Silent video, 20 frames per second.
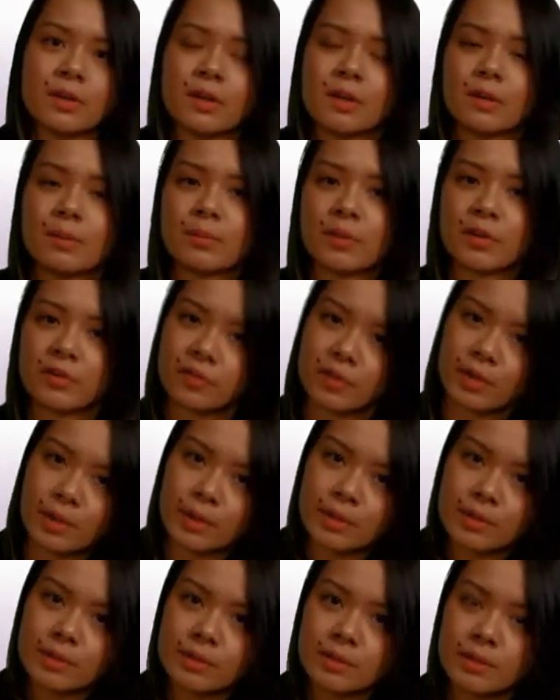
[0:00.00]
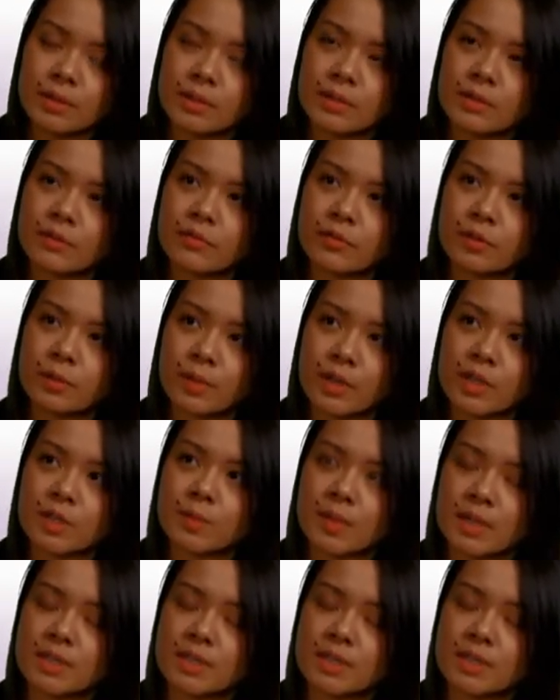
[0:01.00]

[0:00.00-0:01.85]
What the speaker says: Methadone, for the most part,